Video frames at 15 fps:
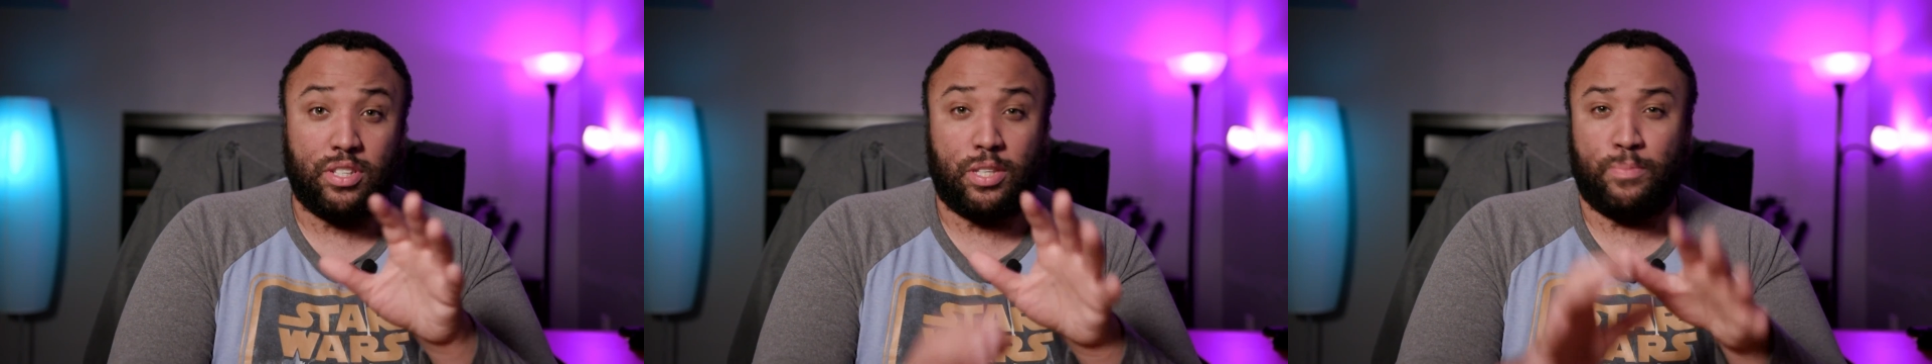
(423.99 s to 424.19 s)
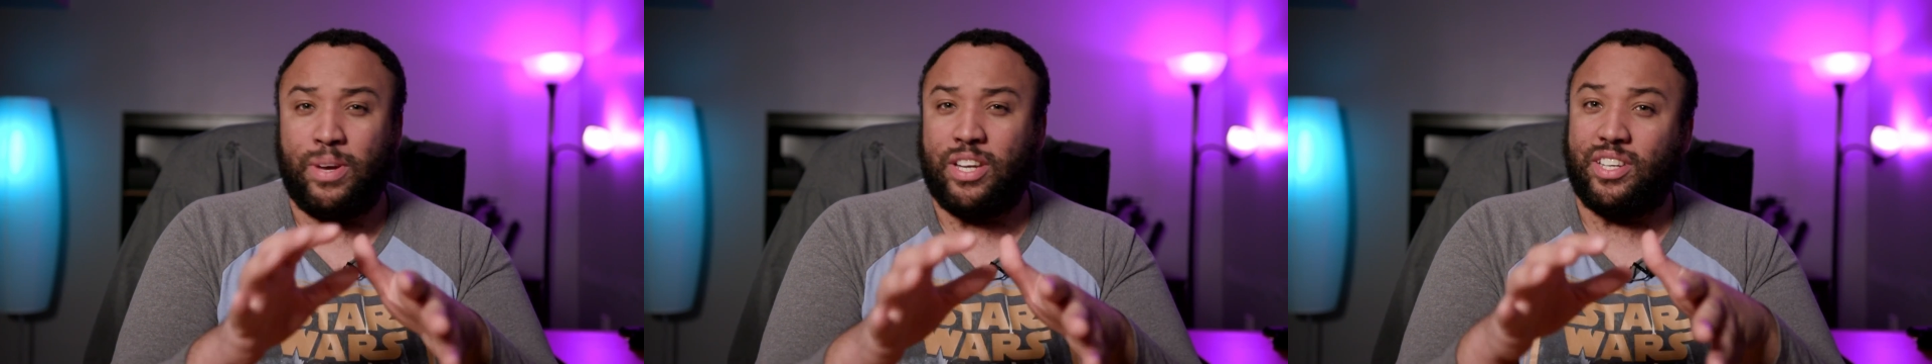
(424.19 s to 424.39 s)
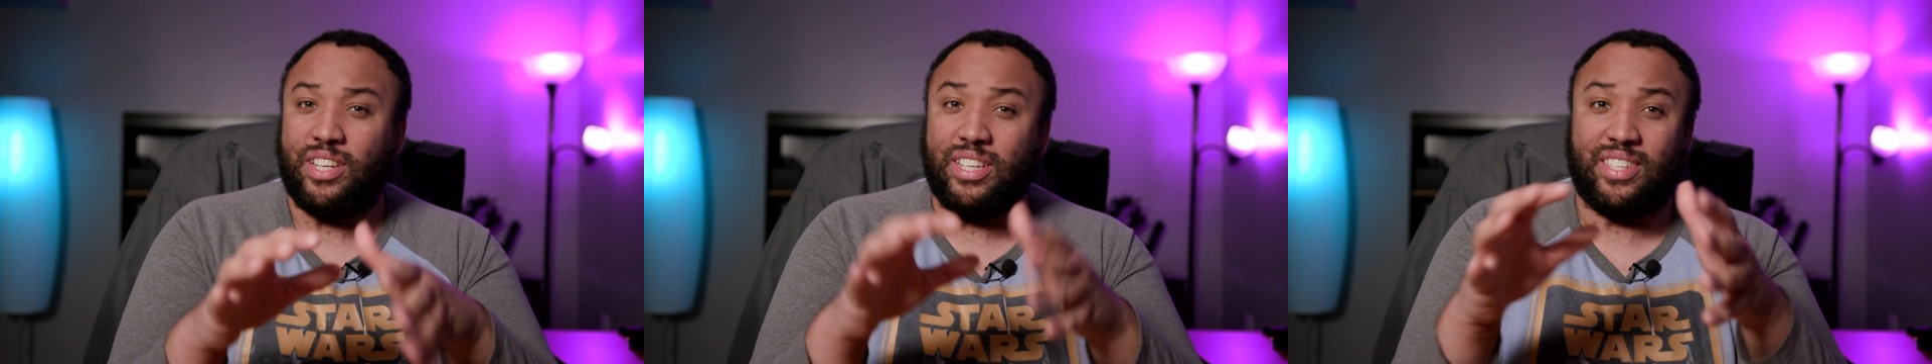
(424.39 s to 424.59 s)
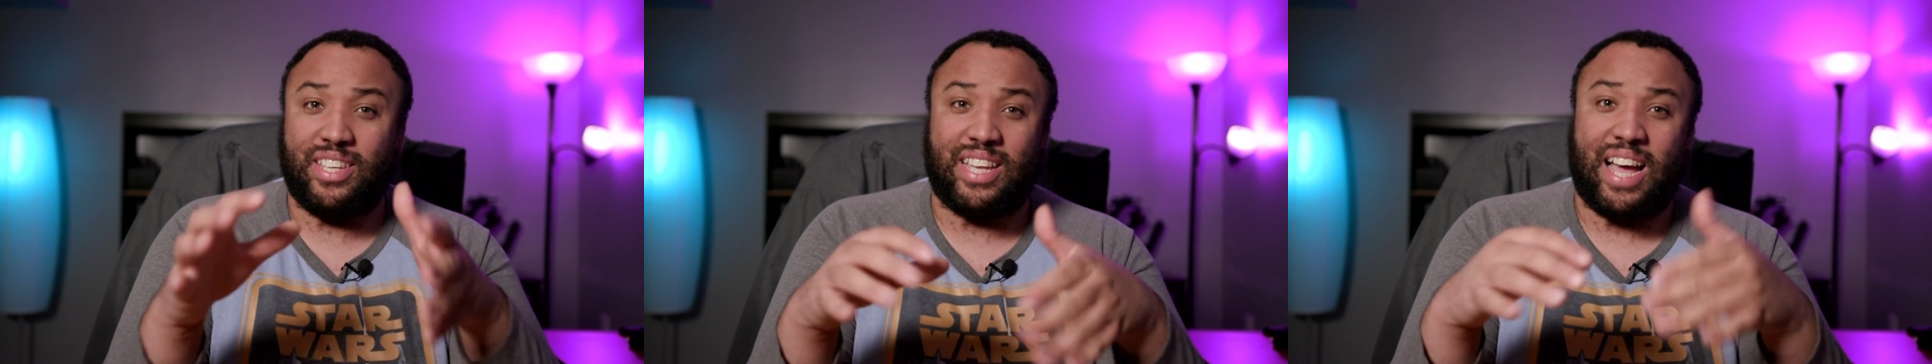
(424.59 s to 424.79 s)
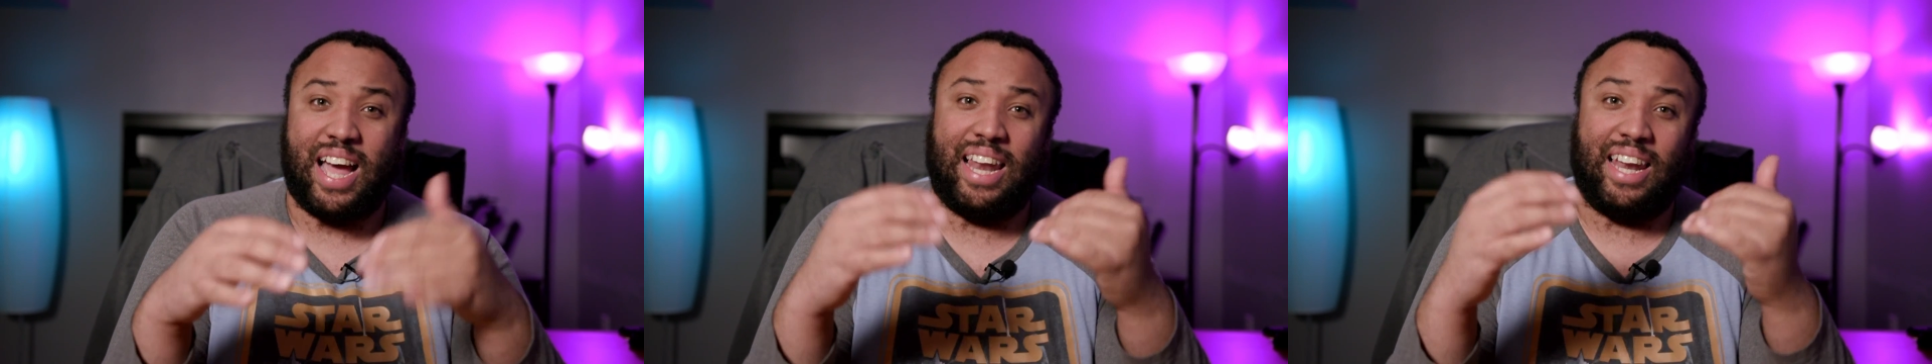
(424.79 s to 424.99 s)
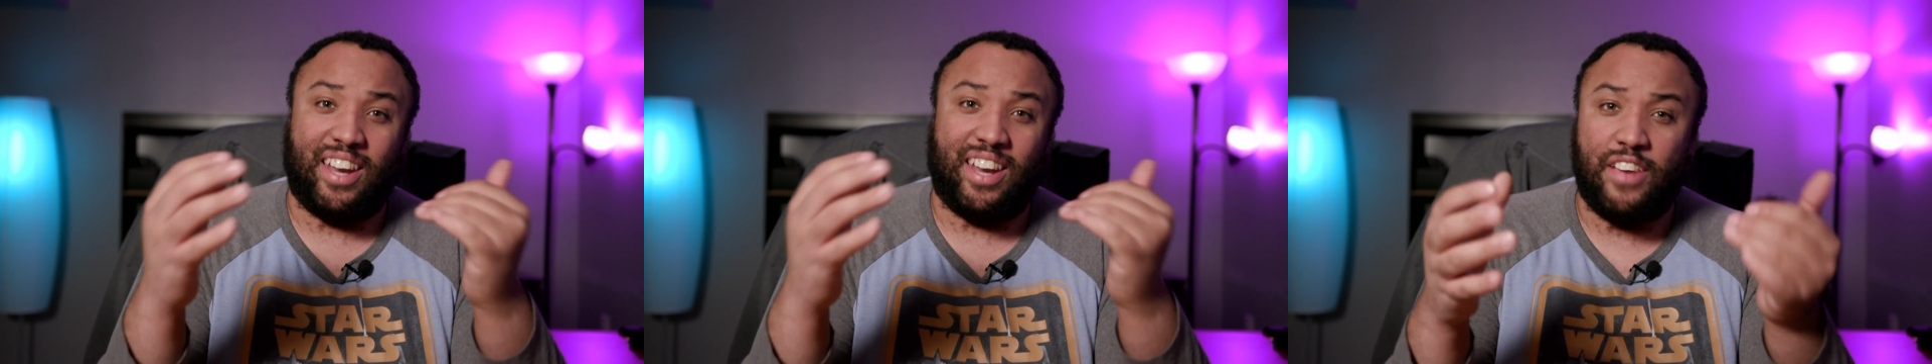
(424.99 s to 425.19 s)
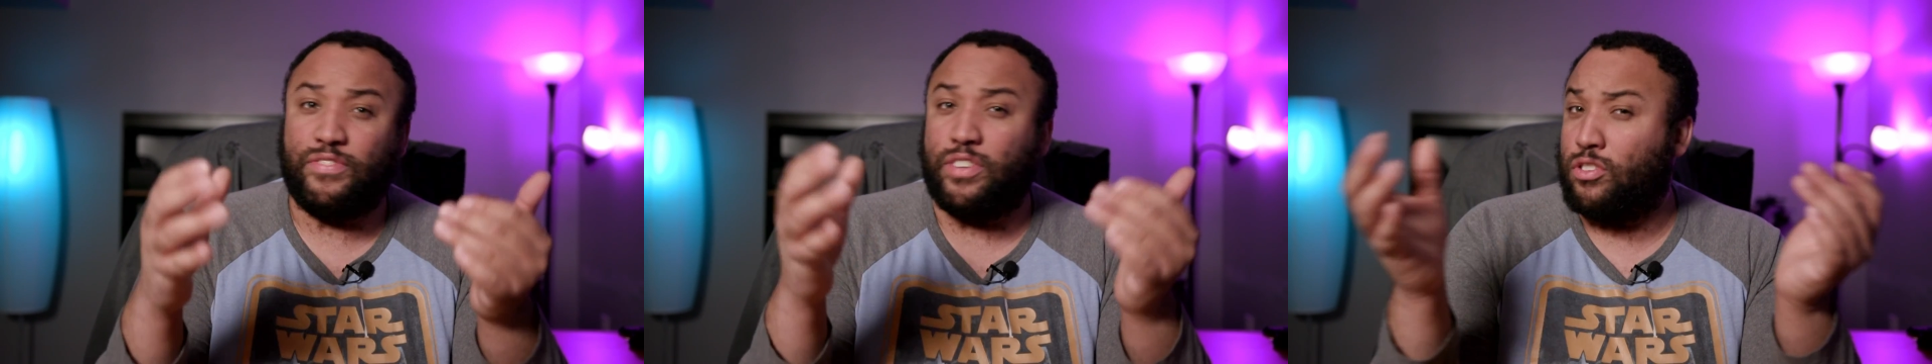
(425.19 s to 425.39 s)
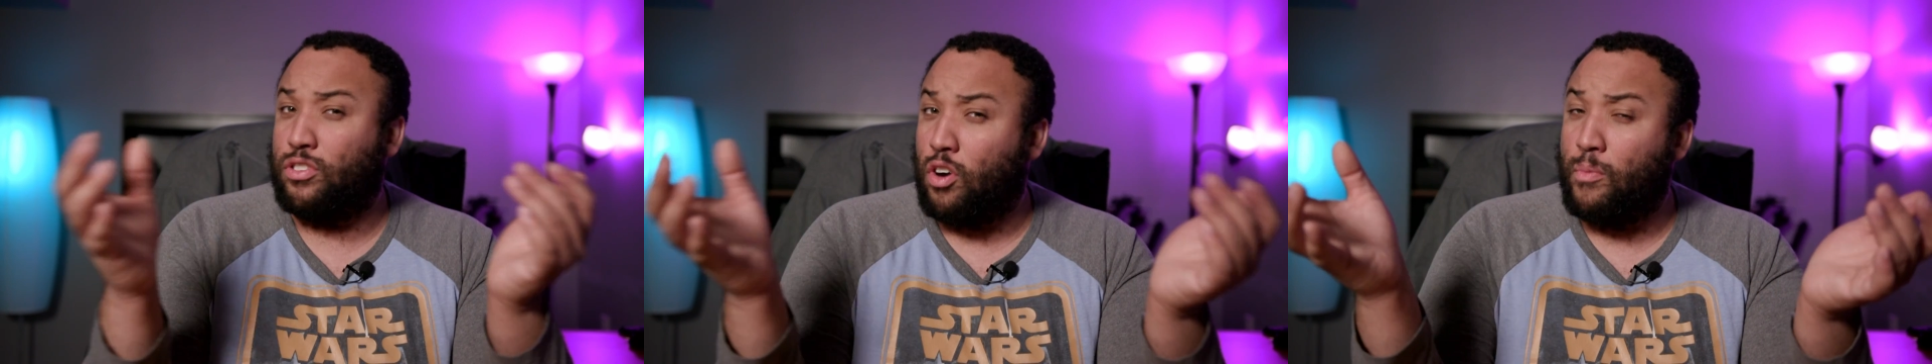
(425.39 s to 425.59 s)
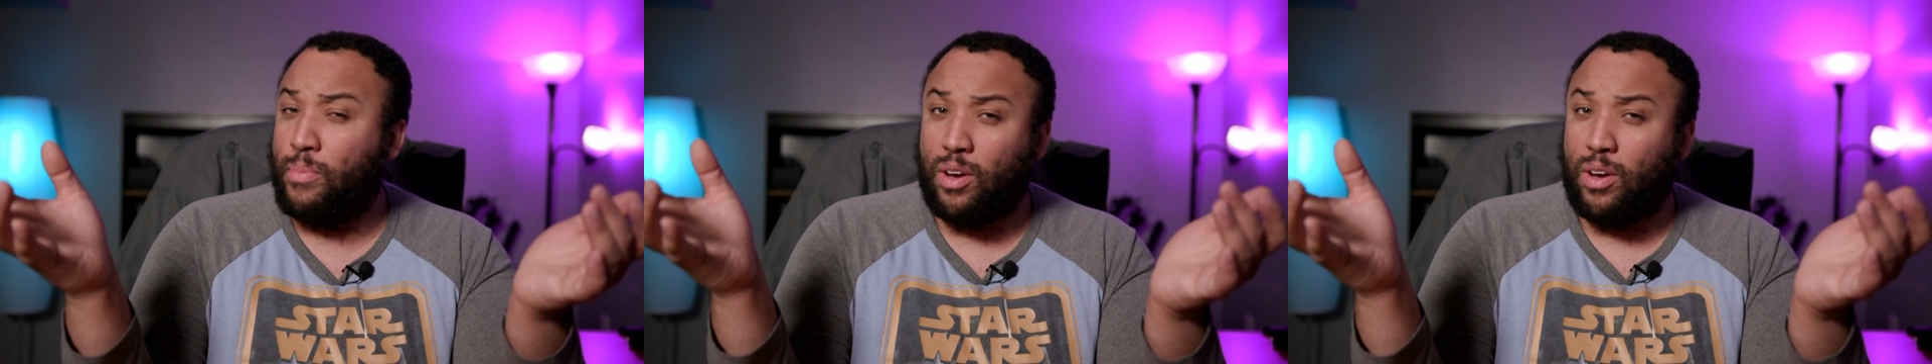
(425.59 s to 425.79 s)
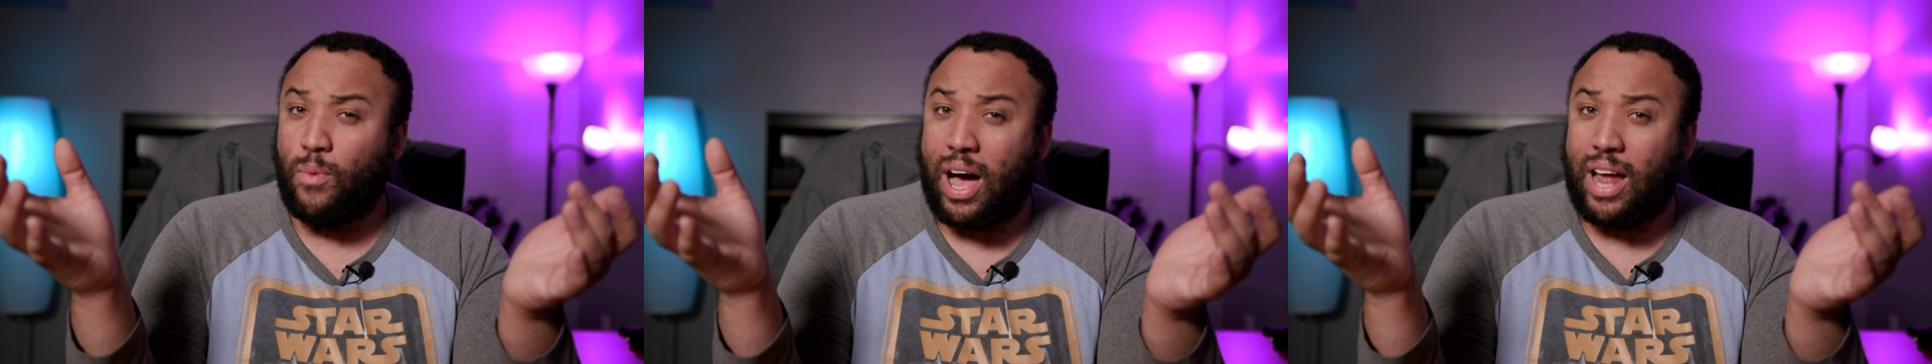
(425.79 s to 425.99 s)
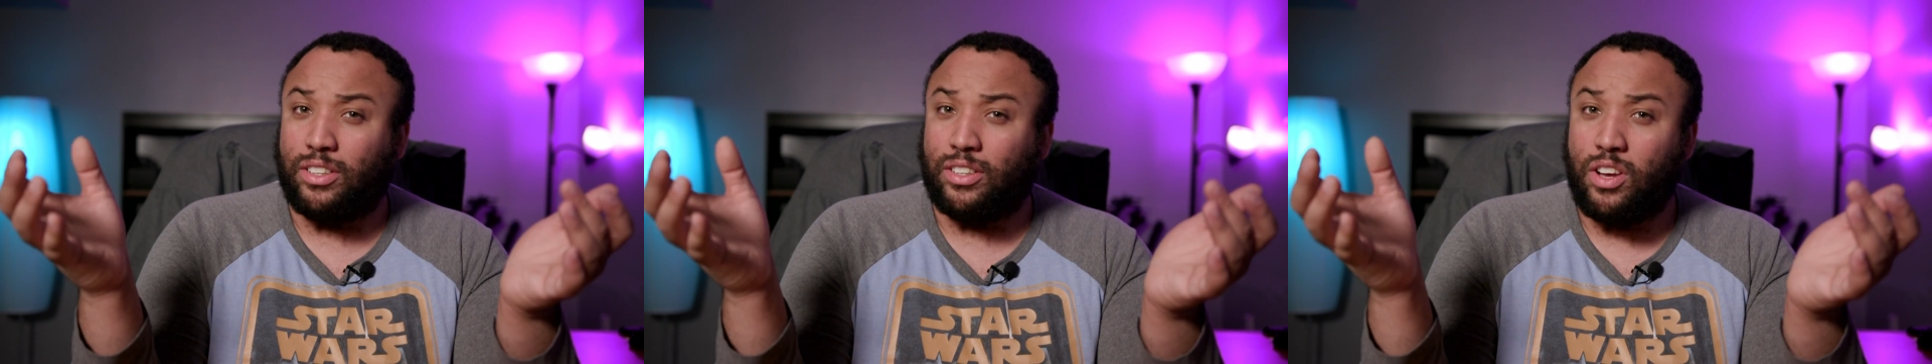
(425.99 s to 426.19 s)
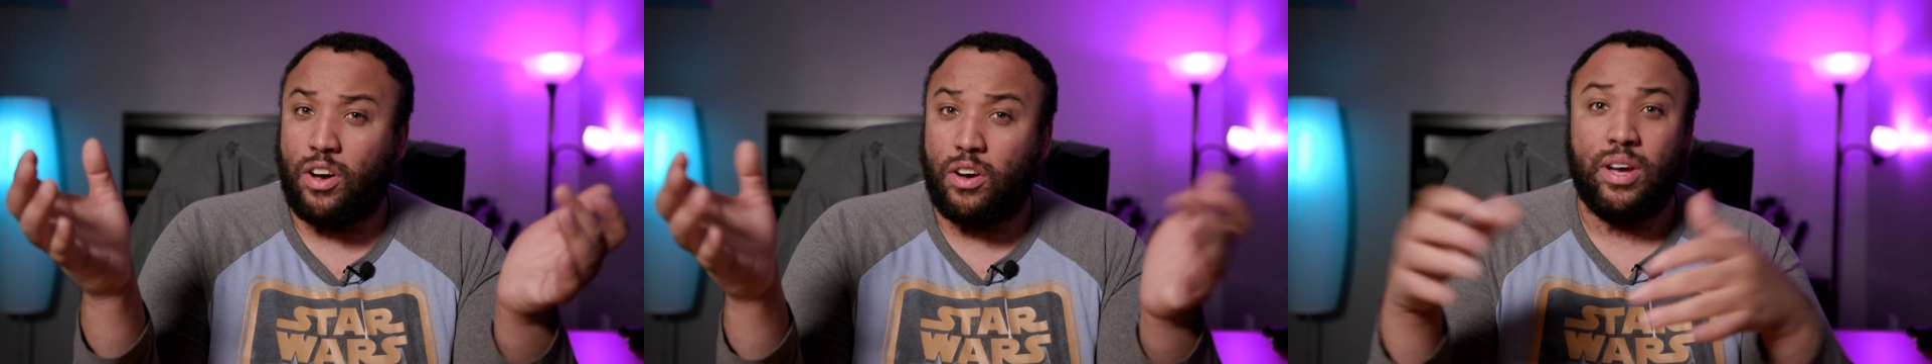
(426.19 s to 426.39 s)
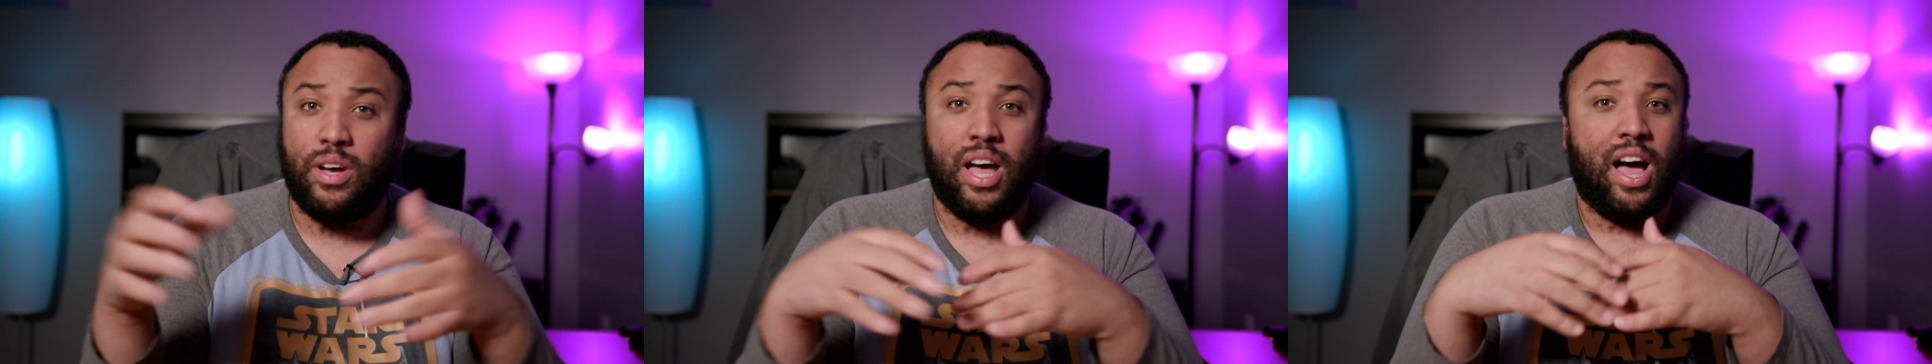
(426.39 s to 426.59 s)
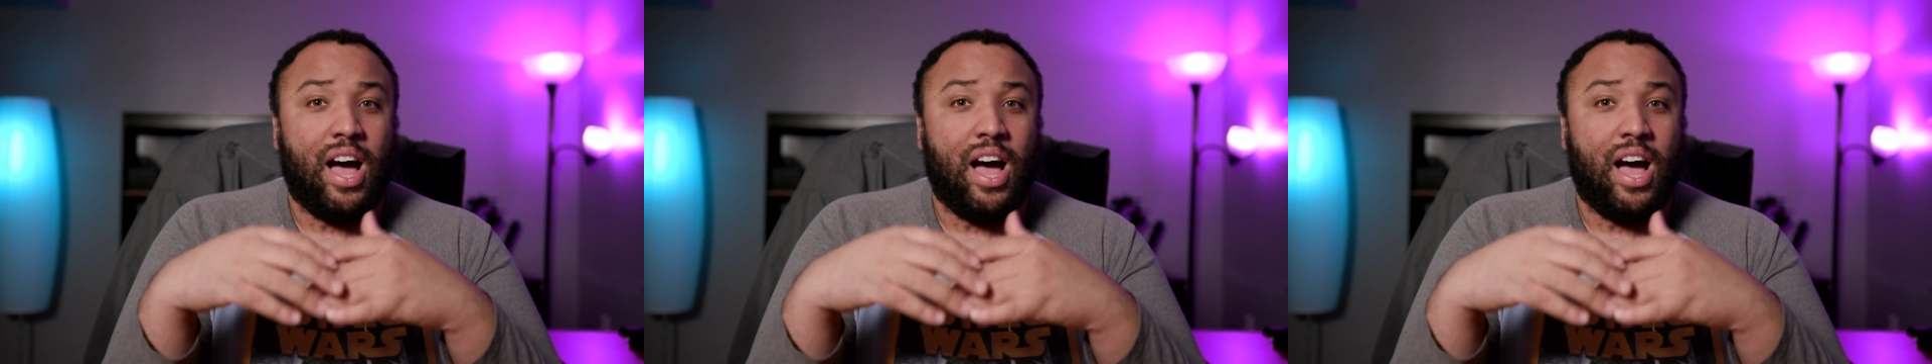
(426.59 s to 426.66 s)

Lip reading: especially since I left Adobe a while ago.